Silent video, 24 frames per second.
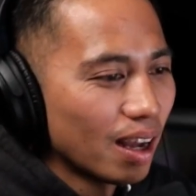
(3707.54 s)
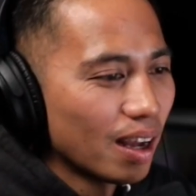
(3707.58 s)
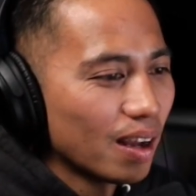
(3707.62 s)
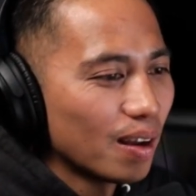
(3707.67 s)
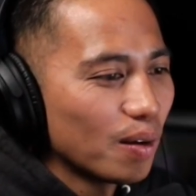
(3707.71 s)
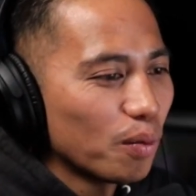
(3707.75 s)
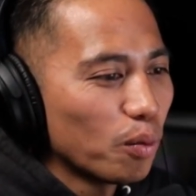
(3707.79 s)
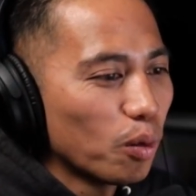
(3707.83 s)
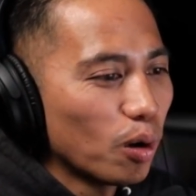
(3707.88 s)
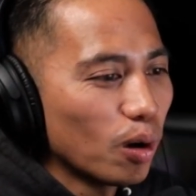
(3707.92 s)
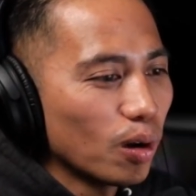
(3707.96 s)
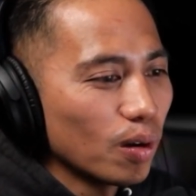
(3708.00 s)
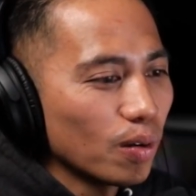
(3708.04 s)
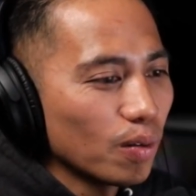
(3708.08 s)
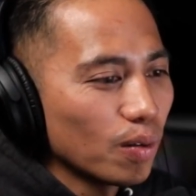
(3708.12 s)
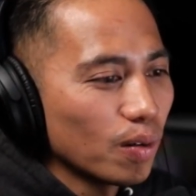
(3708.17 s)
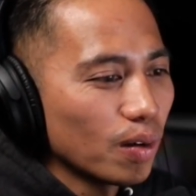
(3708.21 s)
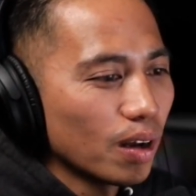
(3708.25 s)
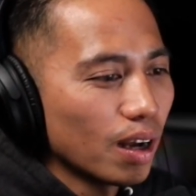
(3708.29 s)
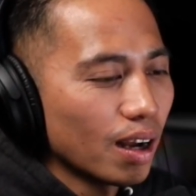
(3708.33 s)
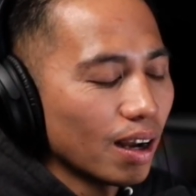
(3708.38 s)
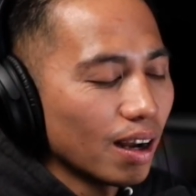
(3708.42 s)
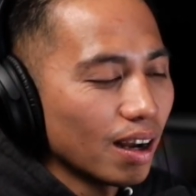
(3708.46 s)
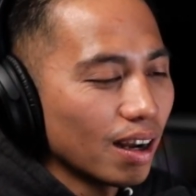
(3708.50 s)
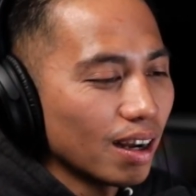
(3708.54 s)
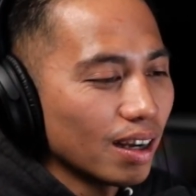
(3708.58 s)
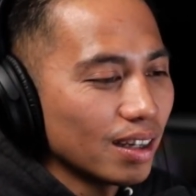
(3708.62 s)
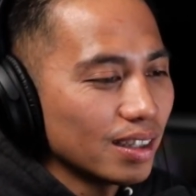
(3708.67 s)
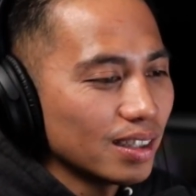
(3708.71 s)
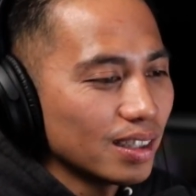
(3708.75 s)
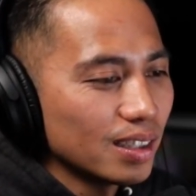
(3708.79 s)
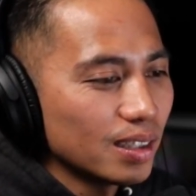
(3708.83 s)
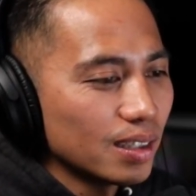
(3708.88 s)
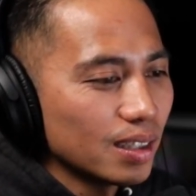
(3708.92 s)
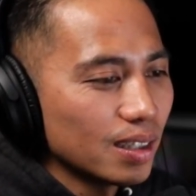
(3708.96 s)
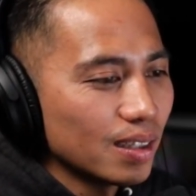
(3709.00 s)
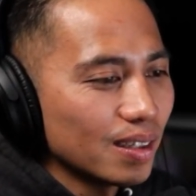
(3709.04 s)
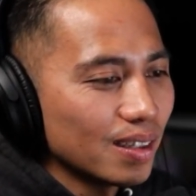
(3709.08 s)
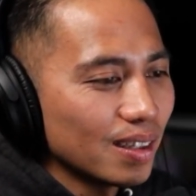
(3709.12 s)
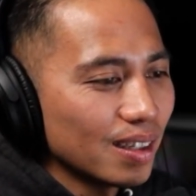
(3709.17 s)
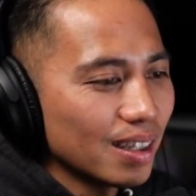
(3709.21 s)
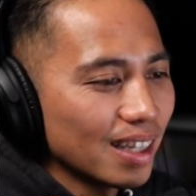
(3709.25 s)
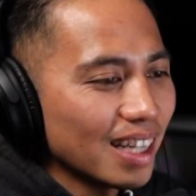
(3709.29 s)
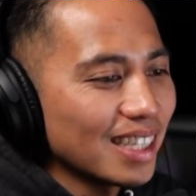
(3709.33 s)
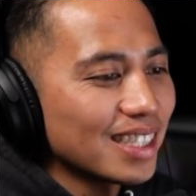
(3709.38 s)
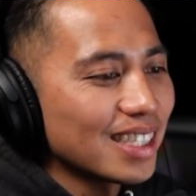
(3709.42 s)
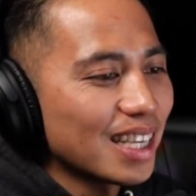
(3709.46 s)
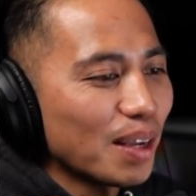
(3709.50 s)
Well,
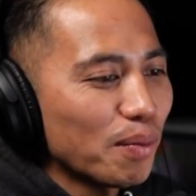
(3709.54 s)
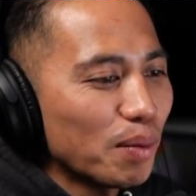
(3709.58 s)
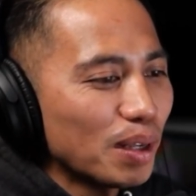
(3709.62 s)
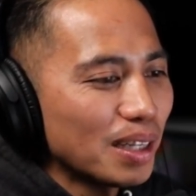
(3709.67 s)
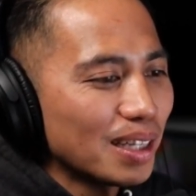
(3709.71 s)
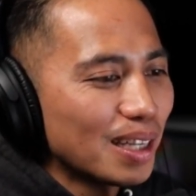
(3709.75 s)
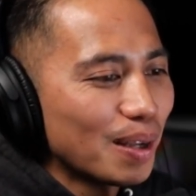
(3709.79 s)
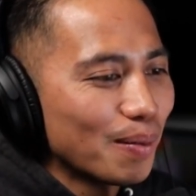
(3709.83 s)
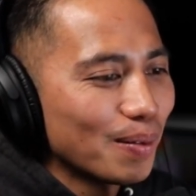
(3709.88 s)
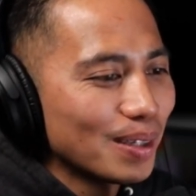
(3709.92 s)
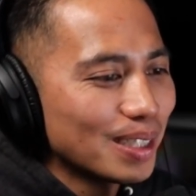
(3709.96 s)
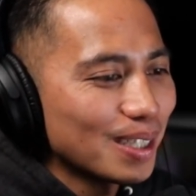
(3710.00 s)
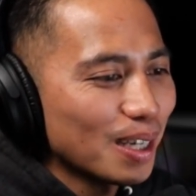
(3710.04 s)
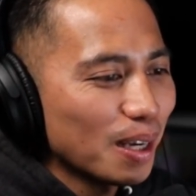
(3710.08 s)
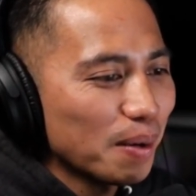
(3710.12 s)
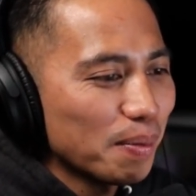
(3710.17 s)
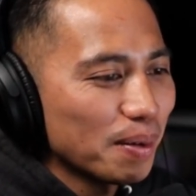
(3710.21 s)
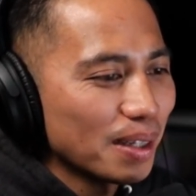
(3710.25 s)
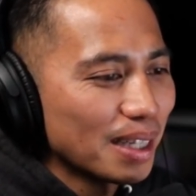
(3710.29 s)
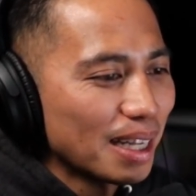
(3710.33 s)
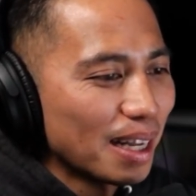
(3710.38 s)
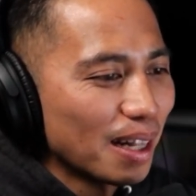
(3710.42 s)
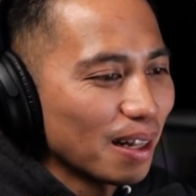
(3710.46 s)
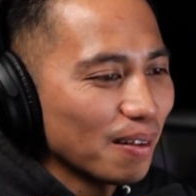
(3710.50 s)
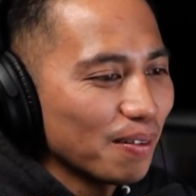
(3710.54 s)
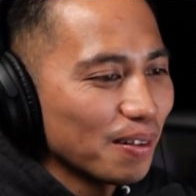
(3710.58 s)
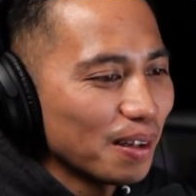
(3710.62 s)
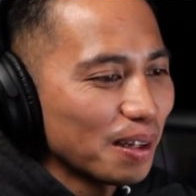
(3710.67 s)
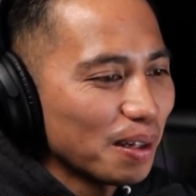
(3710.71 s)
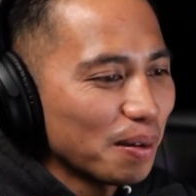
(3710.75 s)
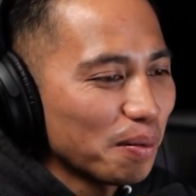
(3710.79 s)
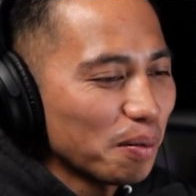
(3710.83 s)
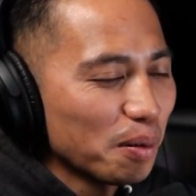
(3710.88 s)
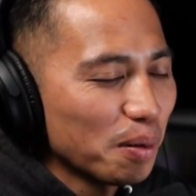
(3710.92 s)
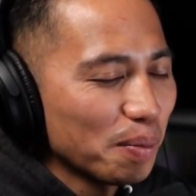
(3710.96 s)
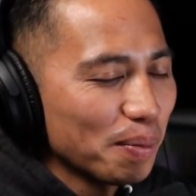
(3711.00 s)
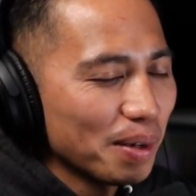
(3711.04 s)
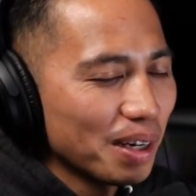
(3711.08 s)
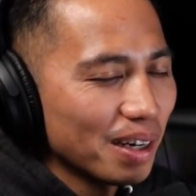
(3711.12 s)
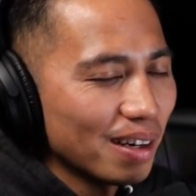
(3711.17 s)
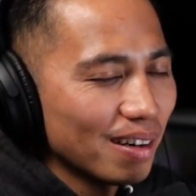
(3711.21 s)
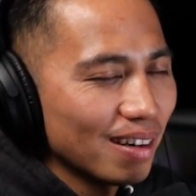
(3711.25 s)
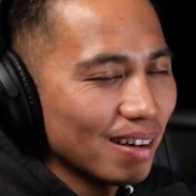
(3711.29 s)
can we talk about the elephant in the room here?